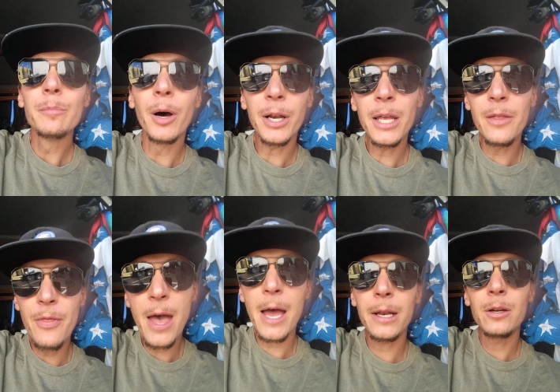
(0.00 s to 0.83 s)
But in
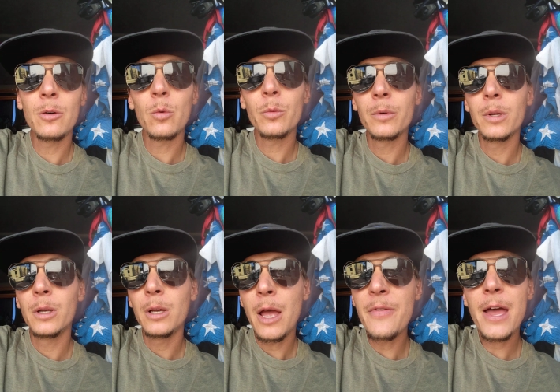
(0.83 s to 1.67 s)
that
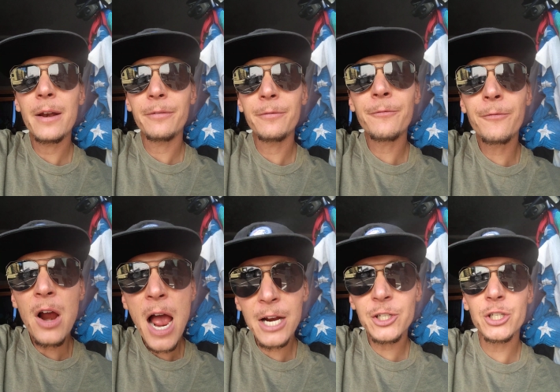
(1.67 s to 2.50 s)
in that
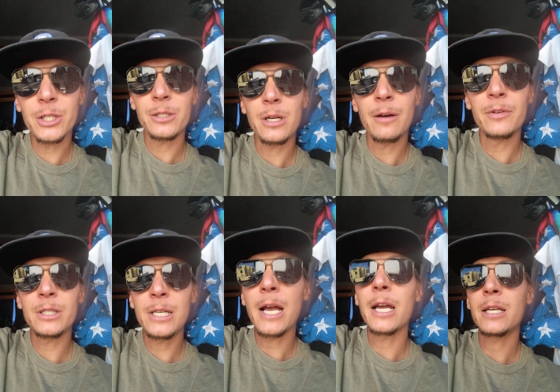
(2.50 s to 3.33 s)
fraction of a
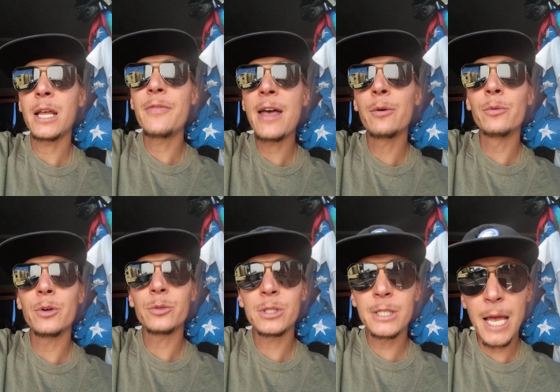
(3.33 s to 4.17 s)
second, in that
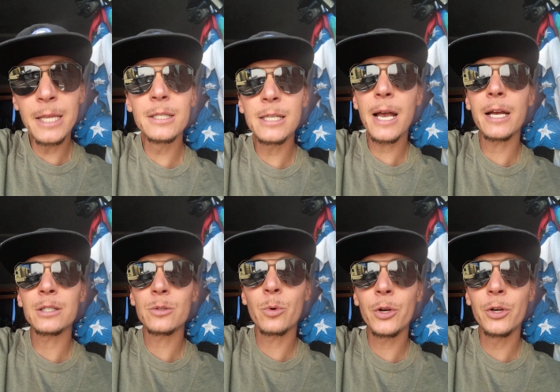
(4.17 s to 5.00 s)
those 10
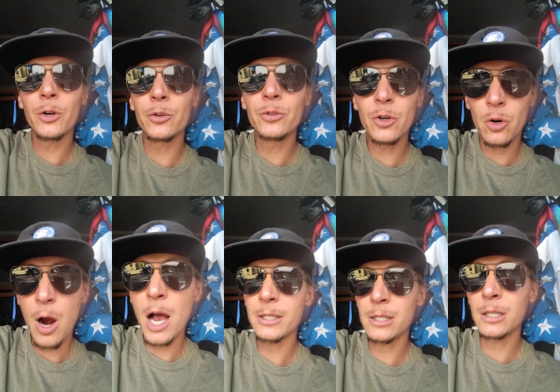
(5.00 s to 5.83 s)
seconds where you're
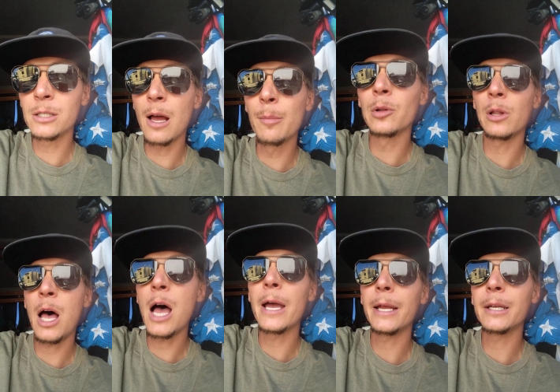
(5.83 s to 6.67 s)
cross the double
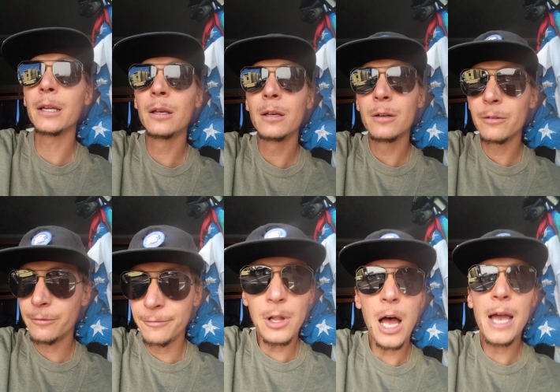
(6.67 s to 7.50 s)
line
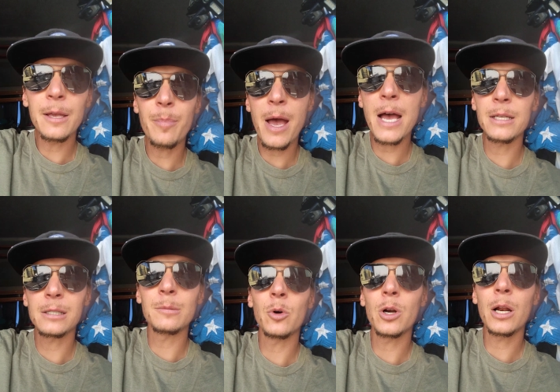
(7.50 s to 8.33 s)
flying
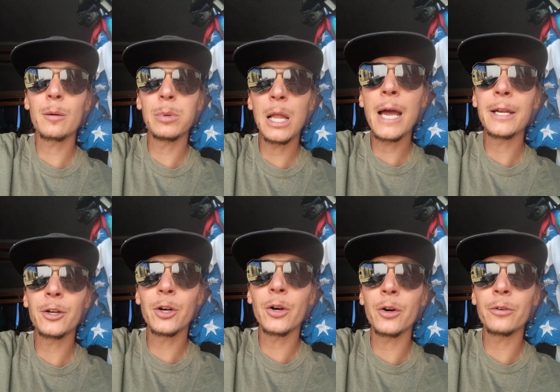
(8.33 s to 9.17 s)
past someone on a
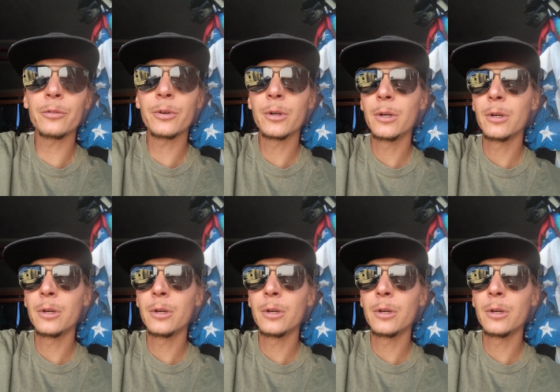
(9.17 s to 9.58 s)
blind curve,